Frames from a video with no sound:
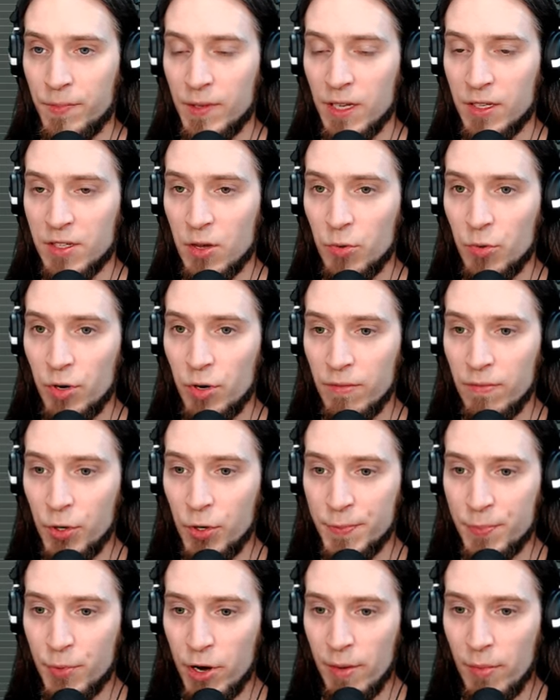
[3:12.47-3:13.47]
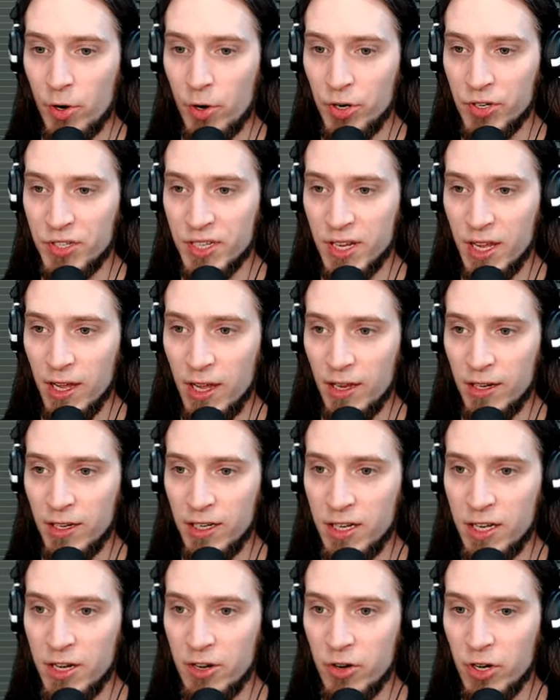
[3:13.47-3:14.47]
Let's go to the voice parameters, and
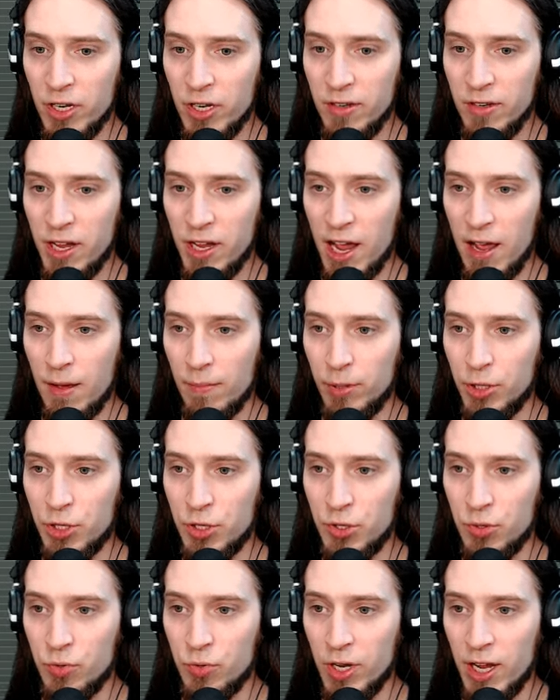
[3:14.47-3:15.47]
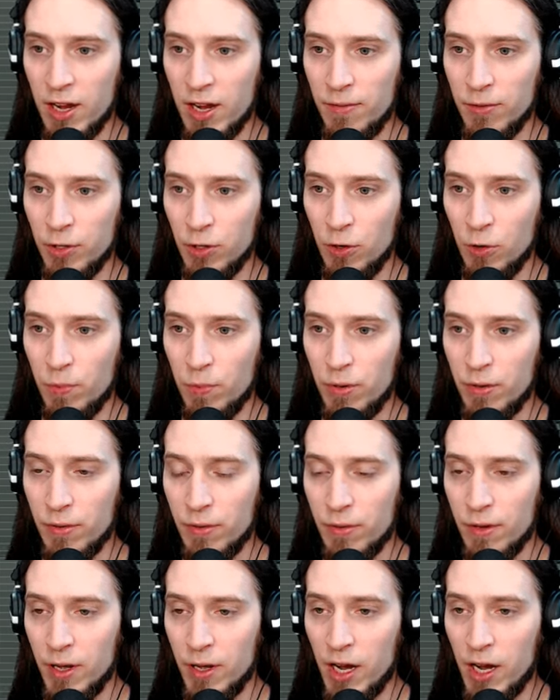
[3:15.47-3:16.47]
here in the amplitude envelope,
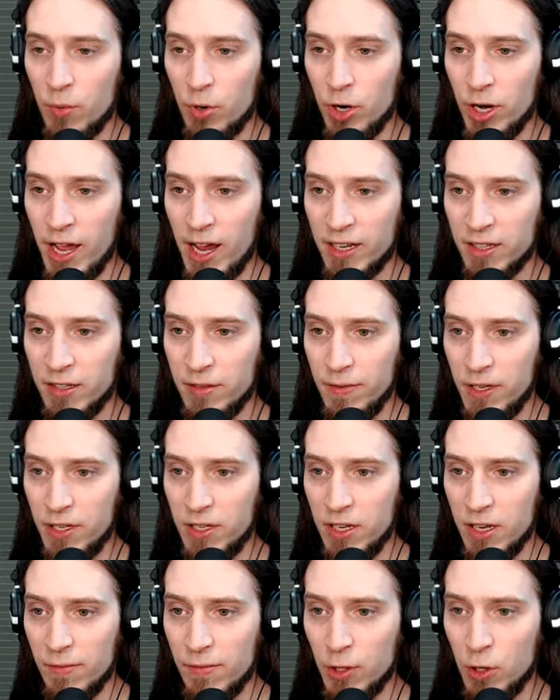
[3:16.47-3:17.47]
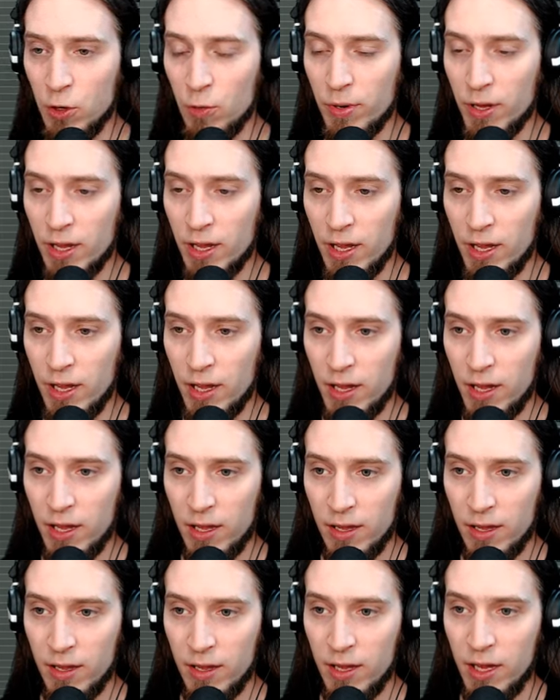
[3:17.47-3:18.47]
I want to activate the envelope,
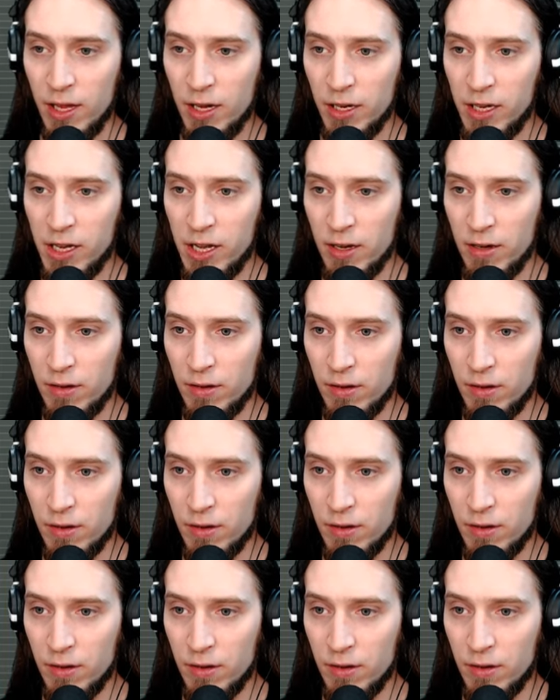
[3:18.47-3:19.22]
and again,